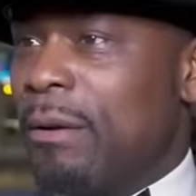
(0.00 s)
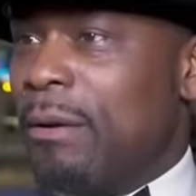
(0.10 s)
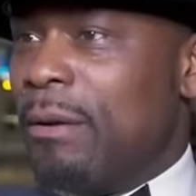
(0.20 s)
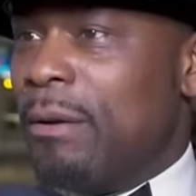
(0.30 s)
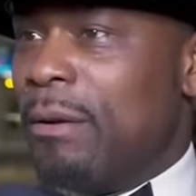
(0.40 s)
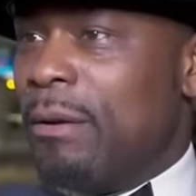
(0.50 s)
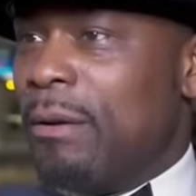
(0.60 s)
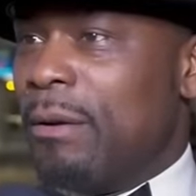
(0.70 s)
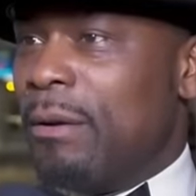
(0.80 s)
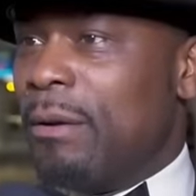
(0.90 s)
black man
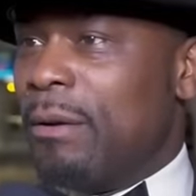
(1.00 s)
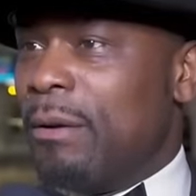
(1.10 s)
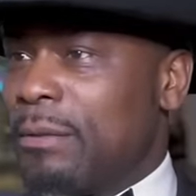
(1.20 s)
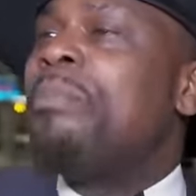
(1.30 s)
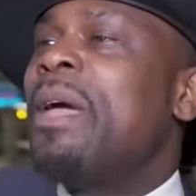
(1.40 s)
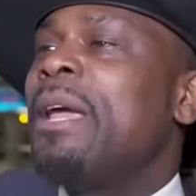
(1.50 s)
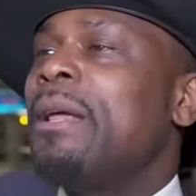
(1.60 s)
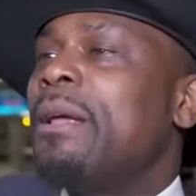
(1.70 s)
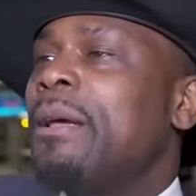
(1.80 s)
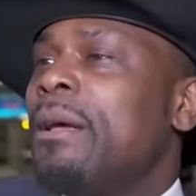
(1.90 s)
never wear pink
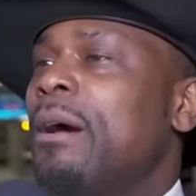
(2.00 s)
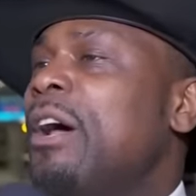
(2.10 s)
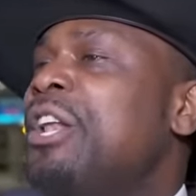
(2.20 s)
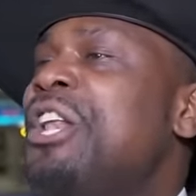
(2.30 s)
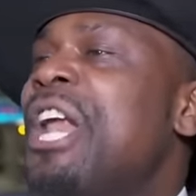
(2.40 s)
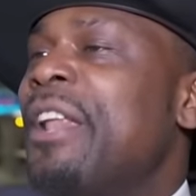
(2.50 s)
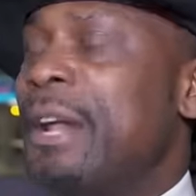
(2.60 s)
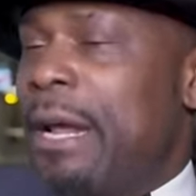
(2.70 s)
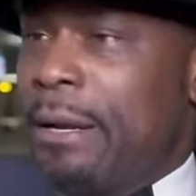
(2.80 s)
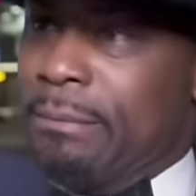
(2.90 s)
or none
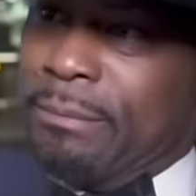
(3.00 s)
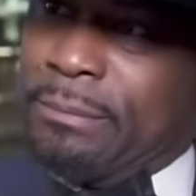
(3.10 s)
of that.